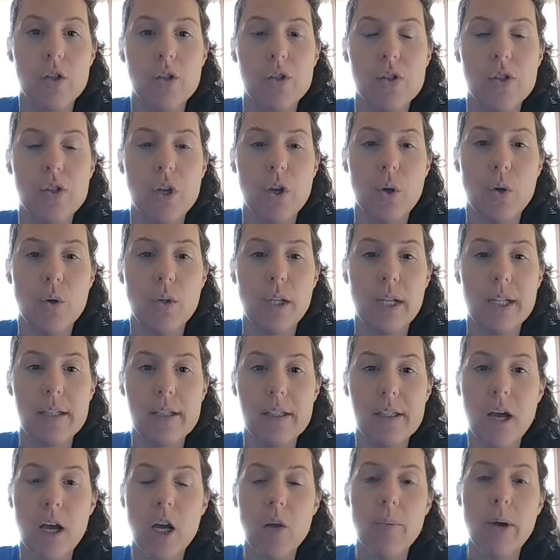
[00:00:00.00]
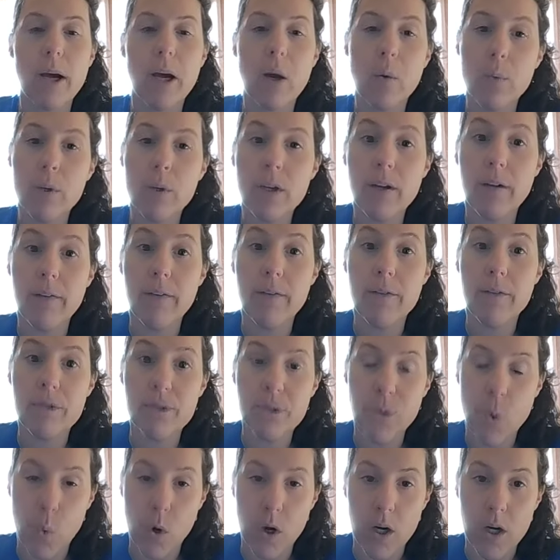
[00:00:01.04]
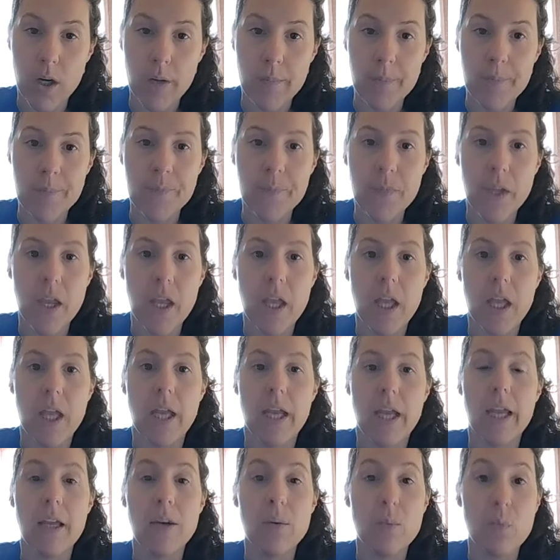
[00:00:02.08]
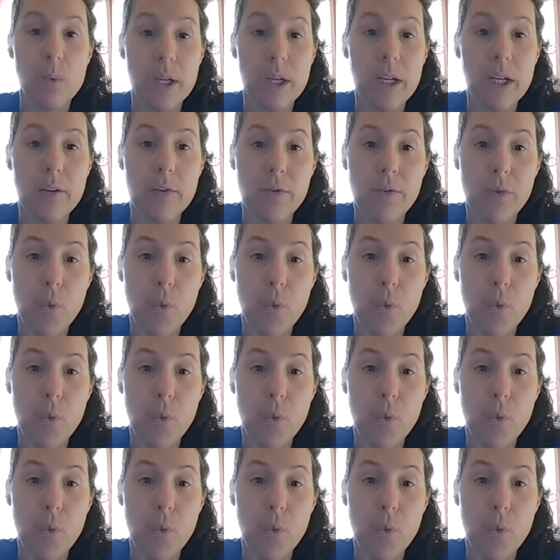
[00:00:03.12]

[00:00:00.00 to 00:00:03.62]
So let's talk about week 4. In week